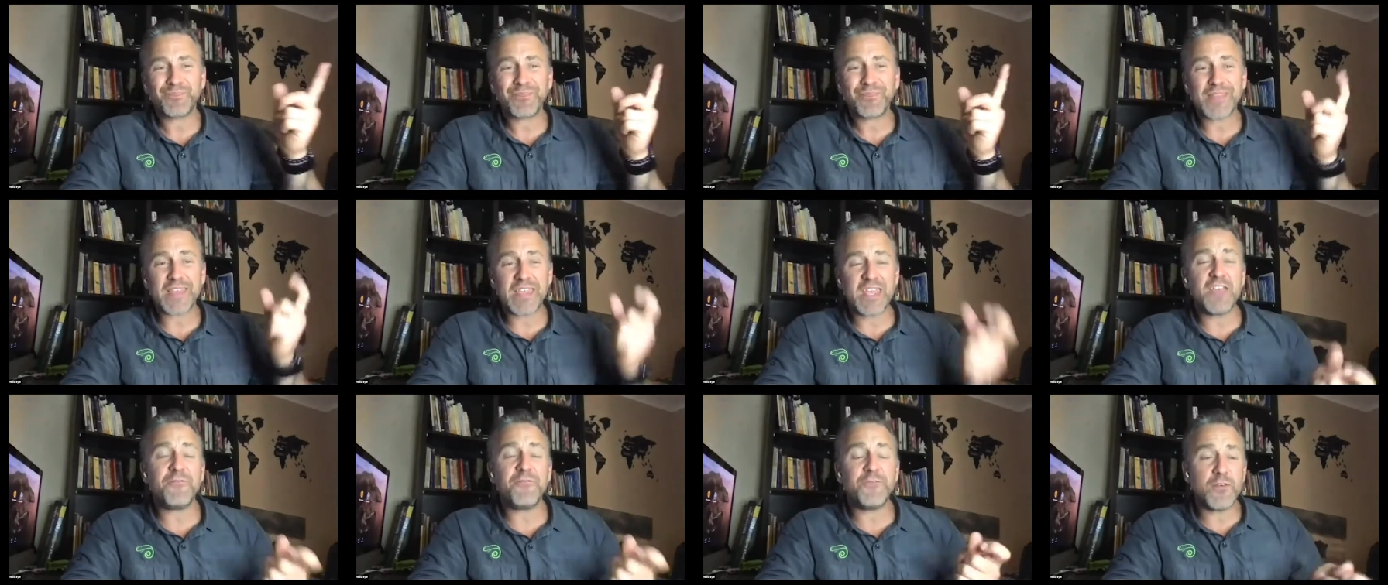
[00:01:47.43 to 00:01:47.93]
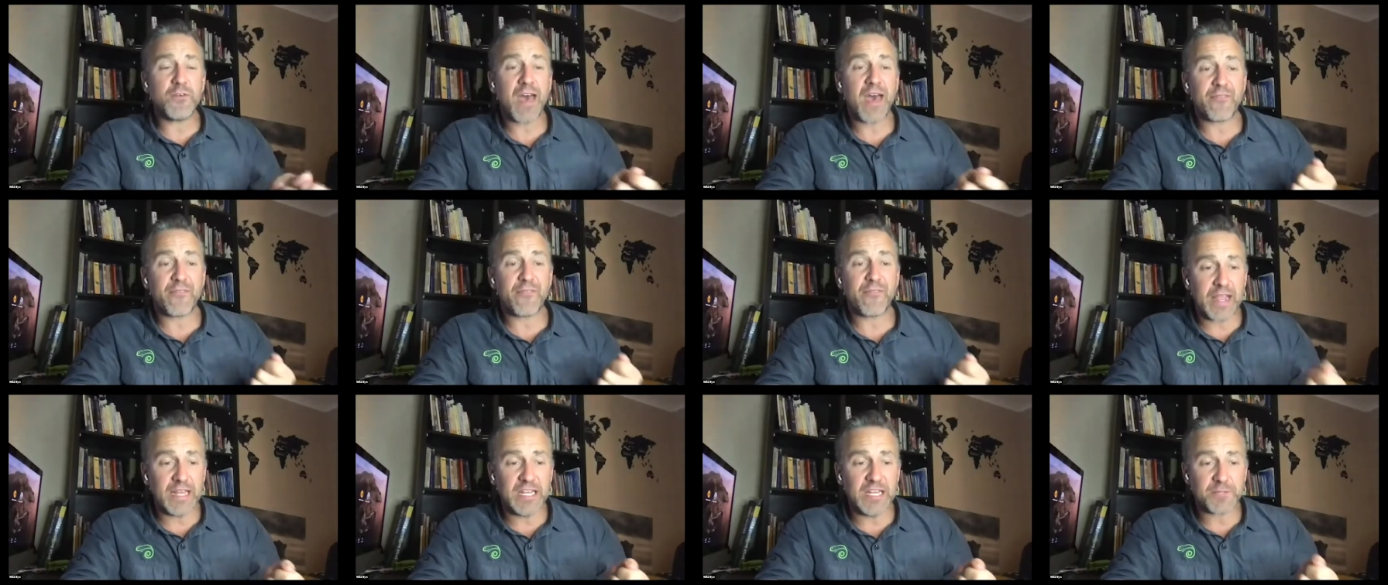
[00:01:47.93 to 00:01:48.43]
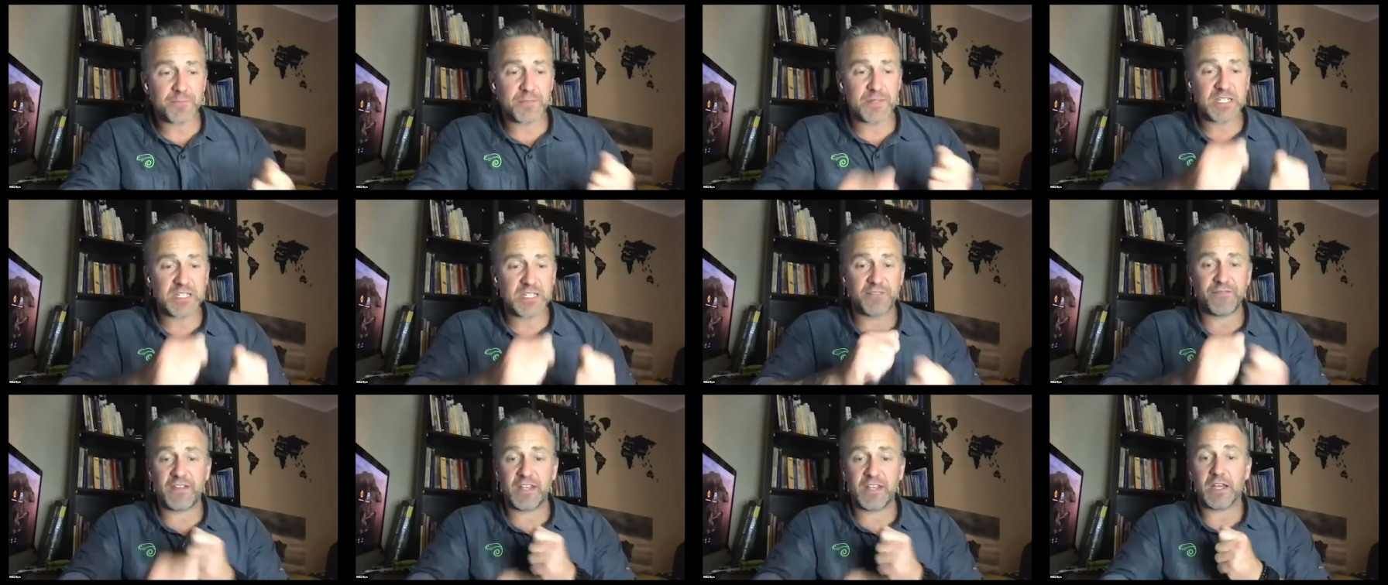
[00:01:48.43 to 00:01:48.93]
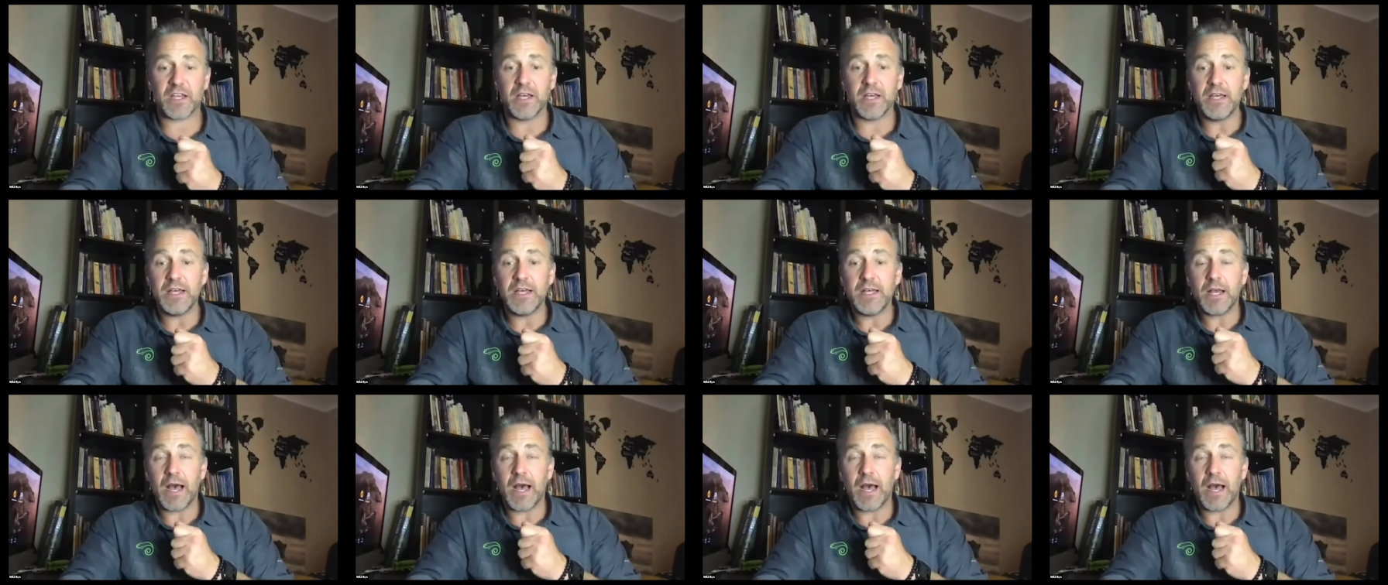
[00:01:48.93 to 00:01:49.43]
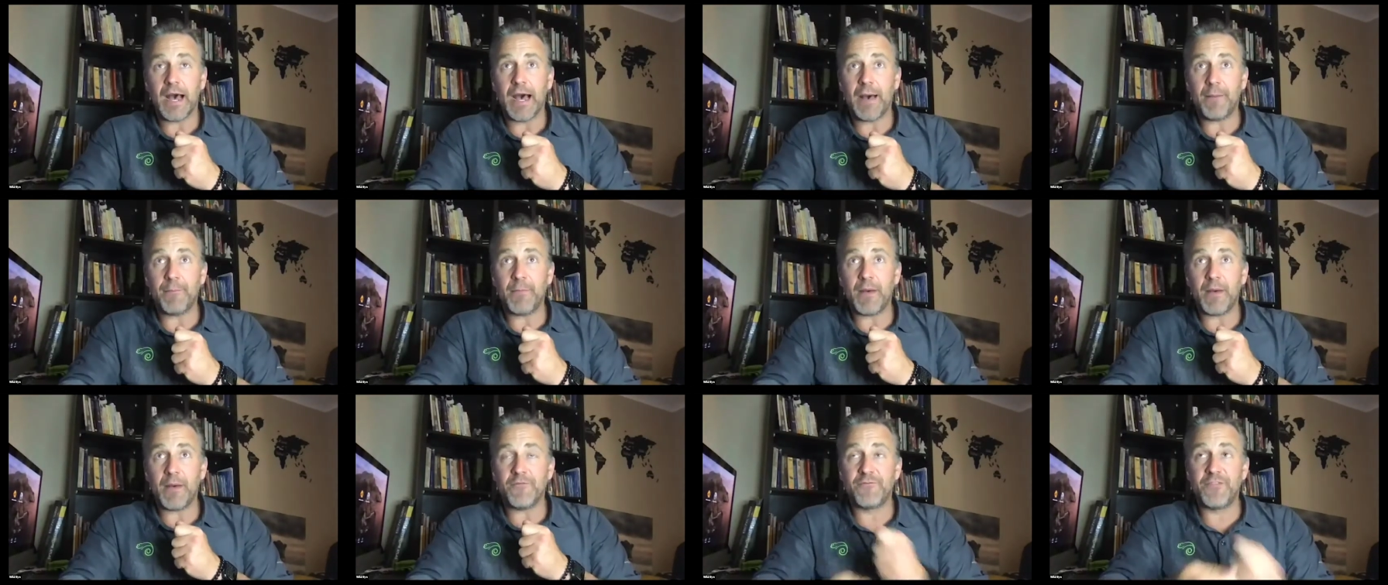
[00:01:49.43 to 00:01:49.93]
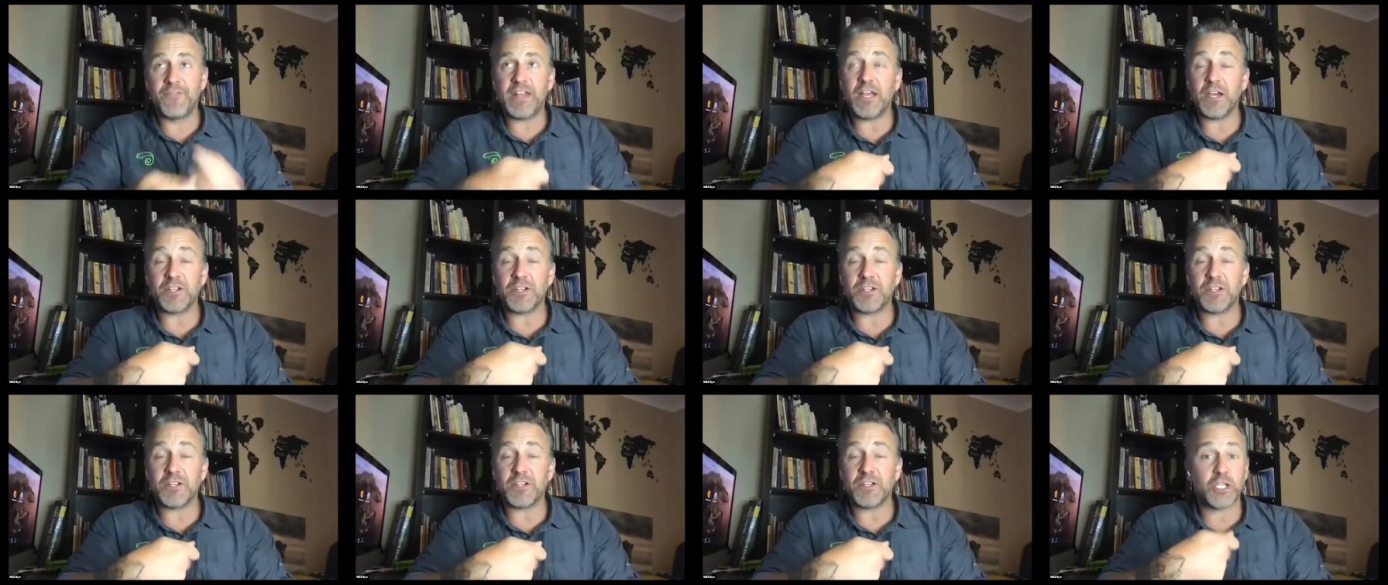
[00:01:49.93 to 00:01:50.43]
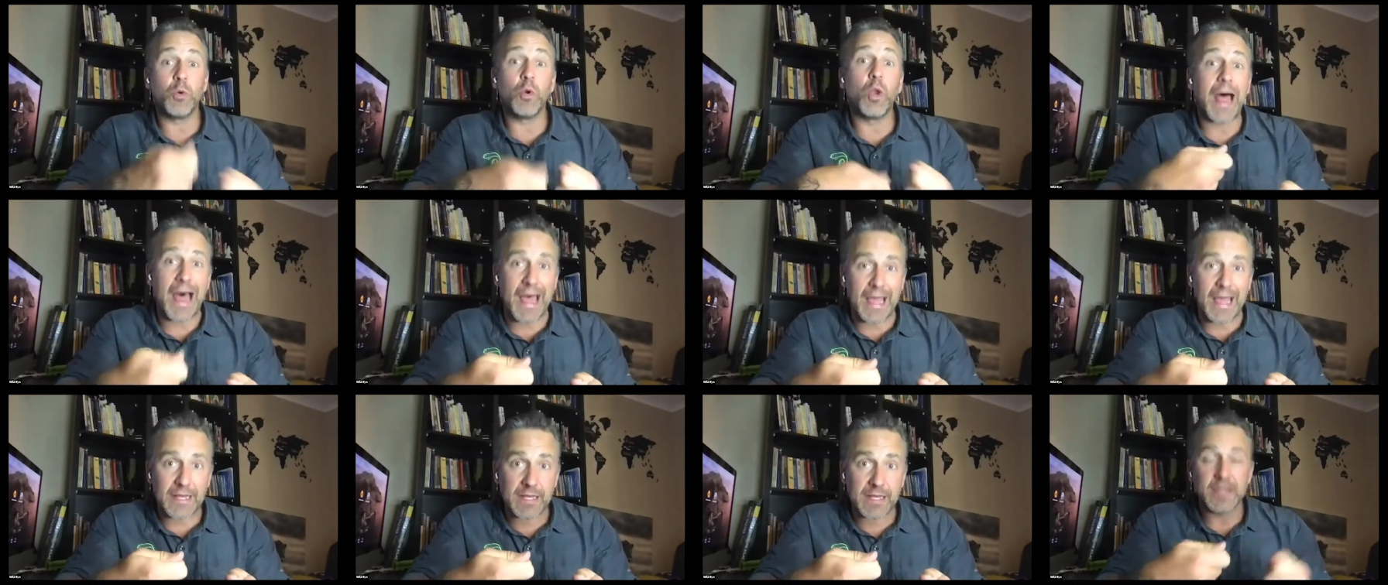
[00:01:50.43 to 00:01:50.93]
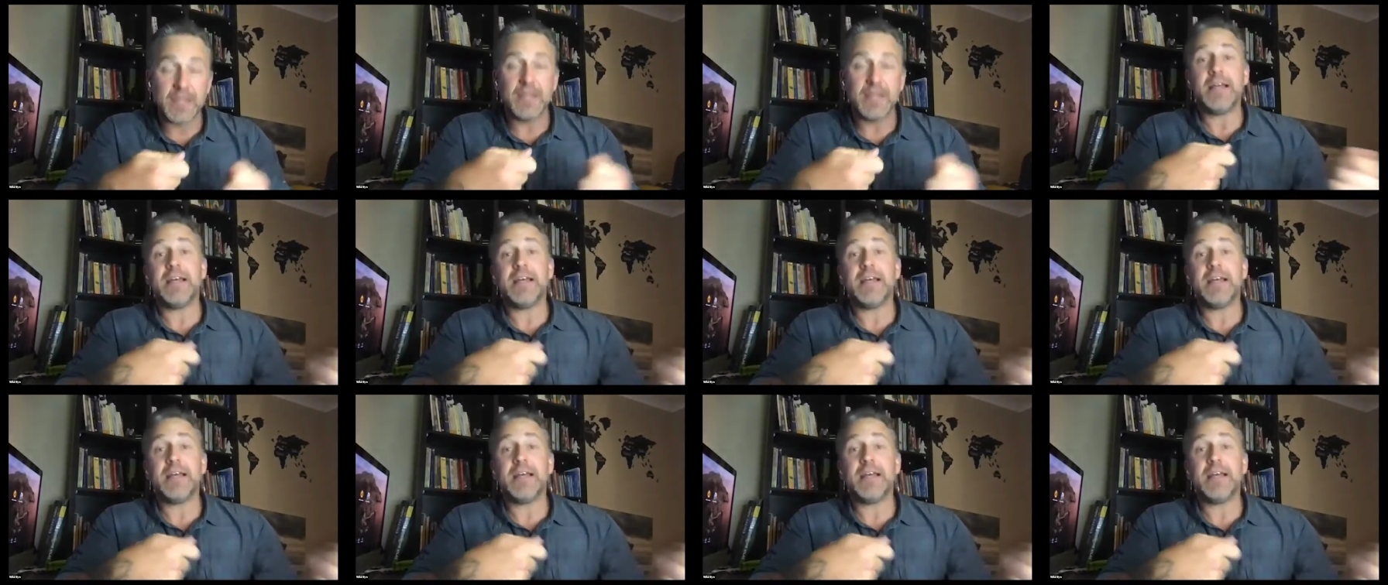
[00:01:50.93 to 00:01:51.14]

If you have any specific um, videos that you would like,